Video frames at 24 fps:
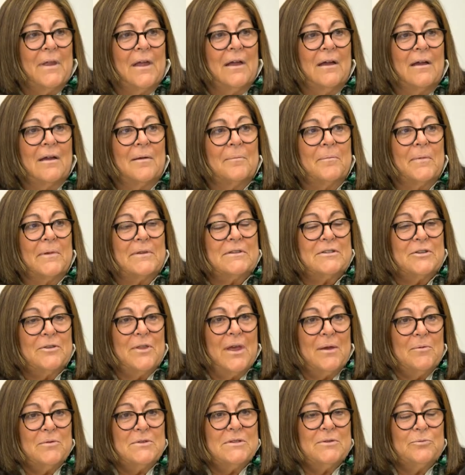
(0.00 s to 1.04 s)

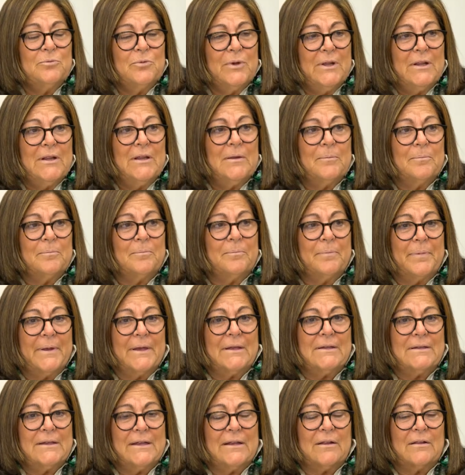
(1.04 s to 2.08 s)
So that was a really
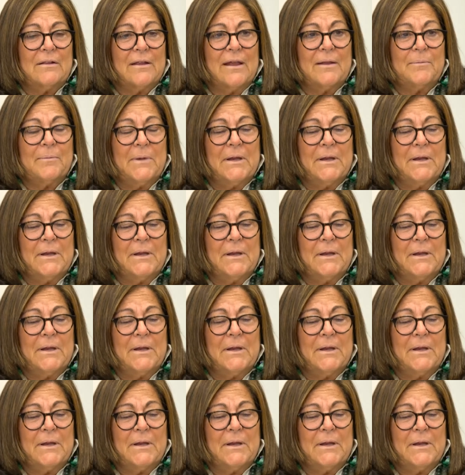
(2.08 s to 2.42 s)
big deal.